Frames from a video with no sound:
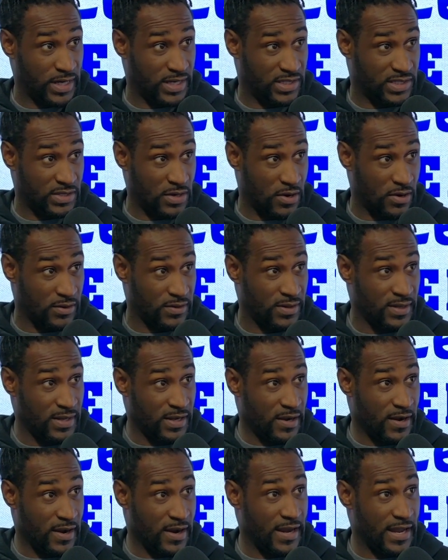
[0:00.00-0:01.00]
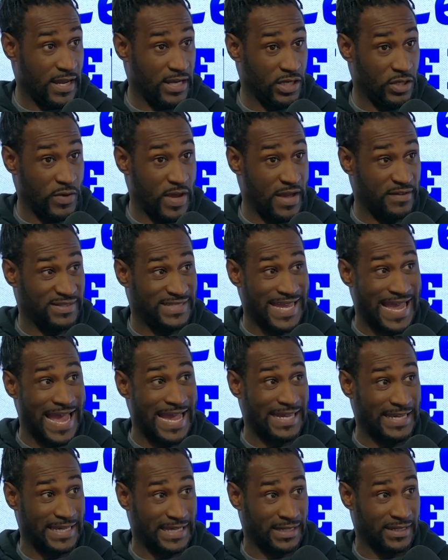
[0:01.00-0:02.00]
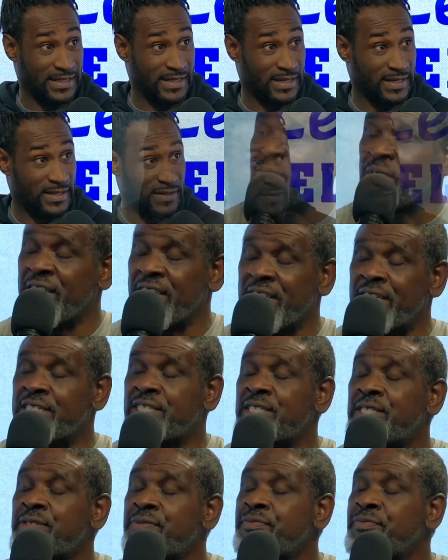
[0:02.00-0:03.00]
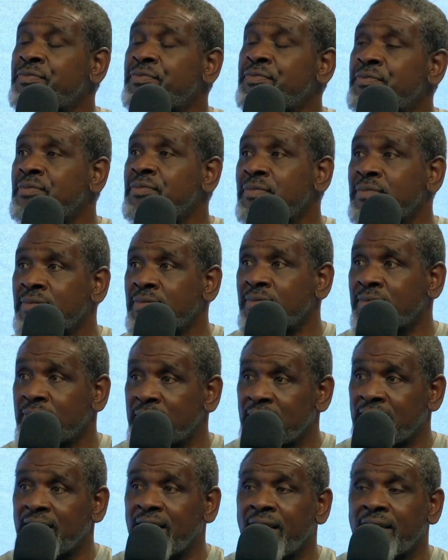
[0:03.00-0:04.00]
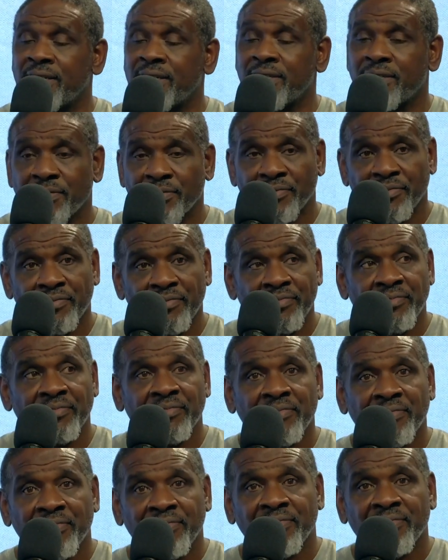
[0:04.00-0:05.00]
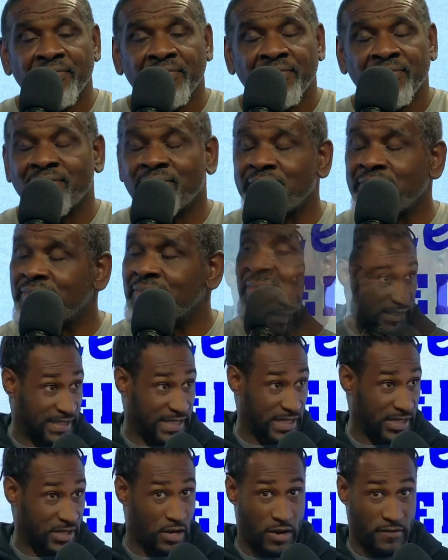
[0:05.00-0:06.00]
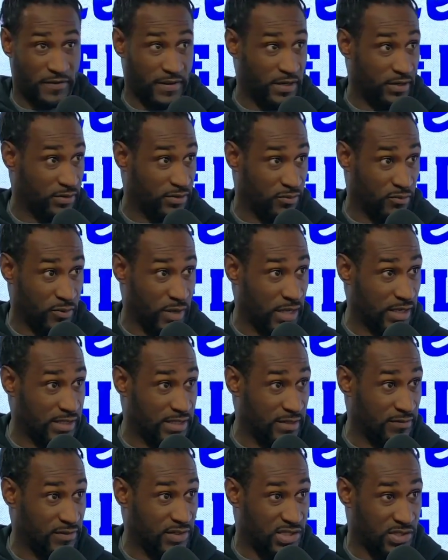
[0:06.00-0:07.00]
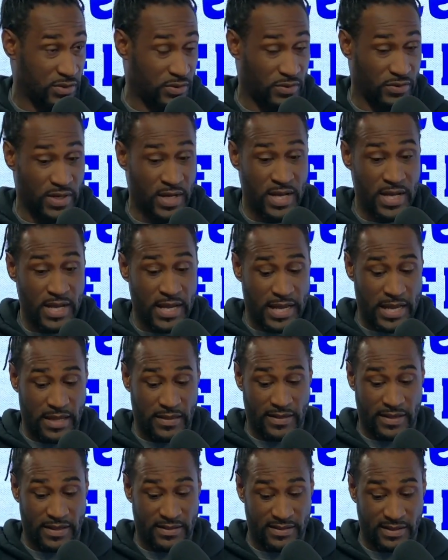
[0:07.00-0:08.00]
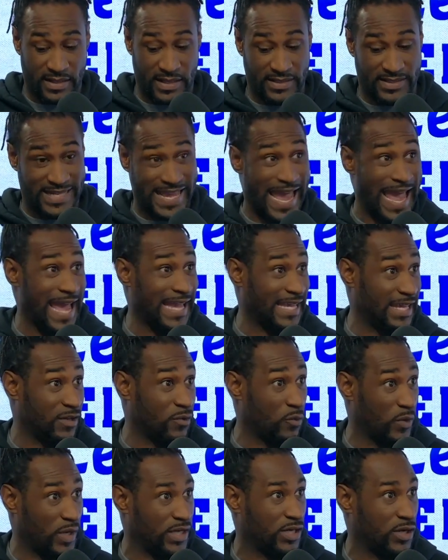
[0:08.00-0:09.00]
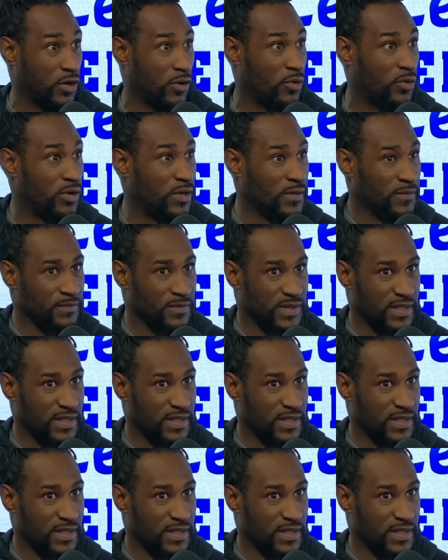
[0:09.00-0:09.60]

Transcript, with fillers: ready to start. Mm-hmm. All right. Mm-hmm. And you have tagging. Yes. That's going on right now. So yes. people are preparing for free agency that's about to kick off here relatively soon. And then the tagging window